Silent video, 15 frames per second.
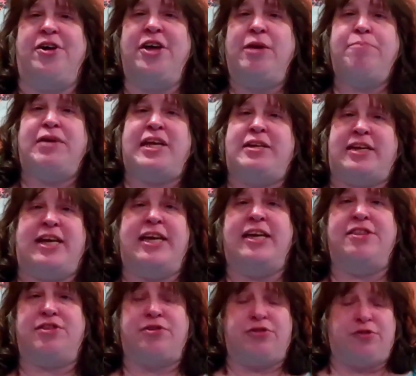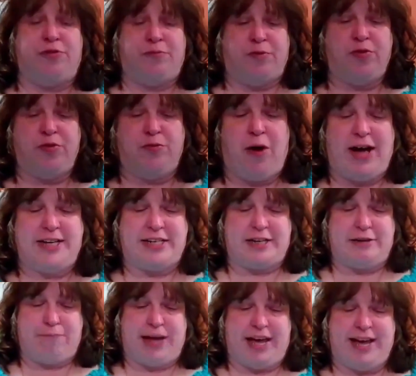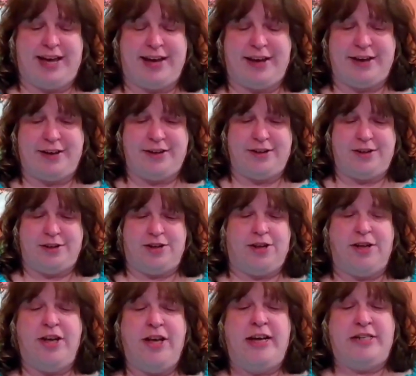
beneath the new moon white and pale.